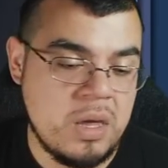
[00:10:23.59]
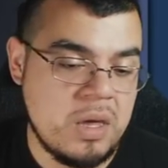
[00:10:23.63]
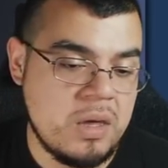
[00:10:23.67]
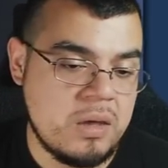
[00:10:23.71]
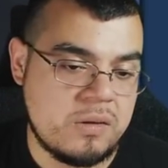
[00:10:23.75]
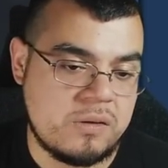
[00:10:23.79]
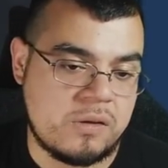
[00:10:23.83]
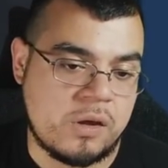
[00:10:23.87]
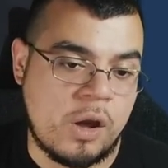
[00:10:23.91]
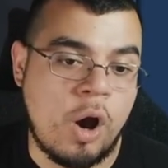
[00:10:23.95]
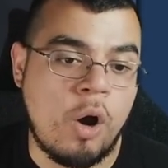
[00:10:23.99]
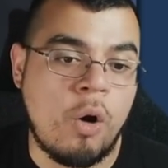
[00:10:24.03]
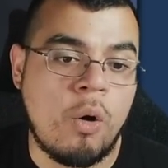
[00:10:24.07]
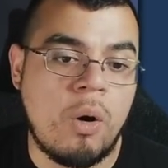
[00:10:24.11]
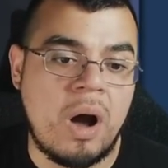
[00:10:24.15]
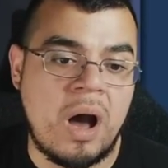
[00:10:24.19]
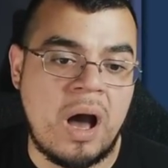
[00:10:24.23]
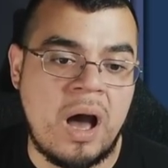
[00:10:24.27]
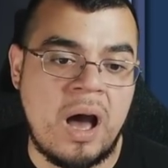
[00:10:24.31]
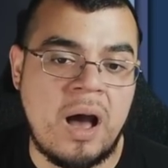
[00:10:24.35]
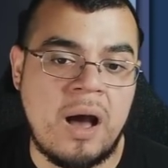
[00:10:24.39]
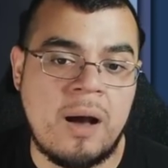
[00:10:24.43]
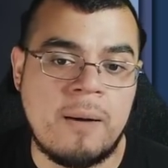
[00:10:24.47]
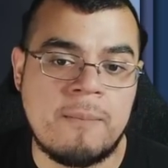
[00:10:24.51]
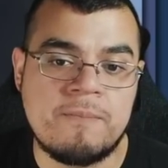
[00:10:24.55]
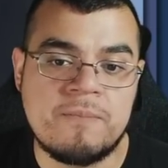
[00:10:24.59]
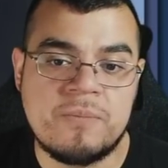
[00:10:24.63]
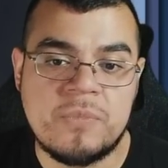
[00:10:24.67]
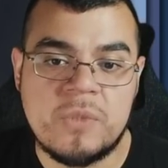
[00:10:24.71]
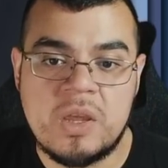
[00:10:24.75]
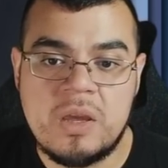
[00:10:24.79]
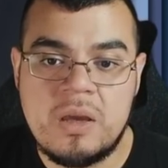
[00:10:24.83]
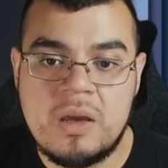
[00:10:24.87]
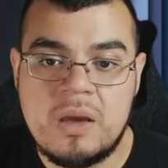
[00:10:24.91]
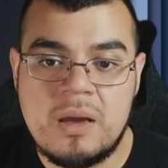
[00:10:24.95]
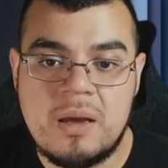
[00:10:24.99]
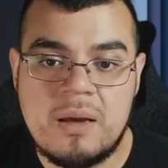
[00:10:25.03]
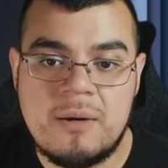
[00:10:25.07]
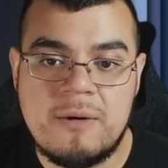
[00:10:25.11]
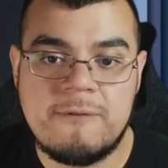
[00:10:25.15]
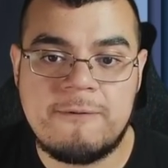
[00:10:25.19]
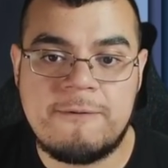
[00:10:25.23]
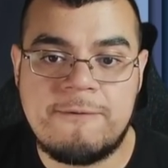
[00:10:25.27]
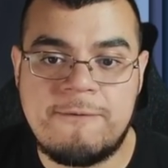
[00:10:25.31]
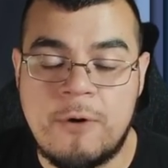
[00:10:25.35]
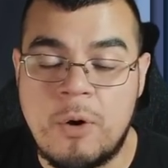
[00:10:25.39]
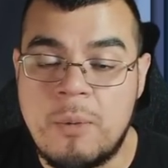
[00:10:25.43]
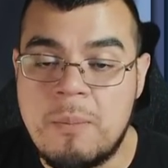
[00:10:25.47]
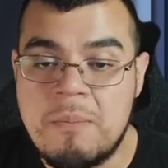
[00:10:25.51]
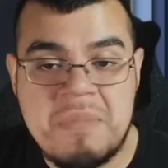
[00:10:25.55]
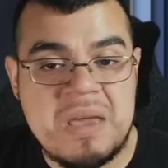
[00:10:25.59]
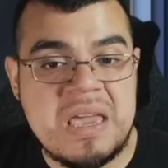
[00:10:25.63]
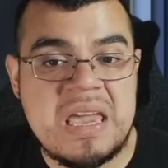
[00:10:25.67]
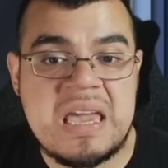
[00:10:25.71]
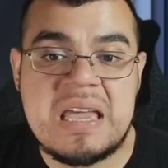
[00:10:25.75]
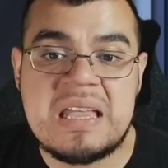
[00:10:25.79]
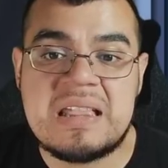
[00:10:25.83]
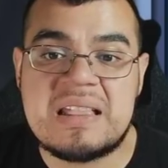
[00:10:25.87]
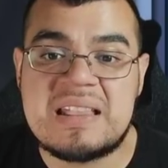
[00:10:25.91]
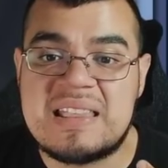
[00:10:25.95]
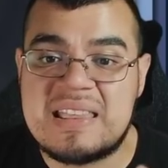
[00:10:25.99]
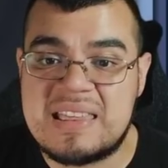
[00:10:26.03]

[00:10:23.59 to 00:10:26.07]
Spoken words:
So for me,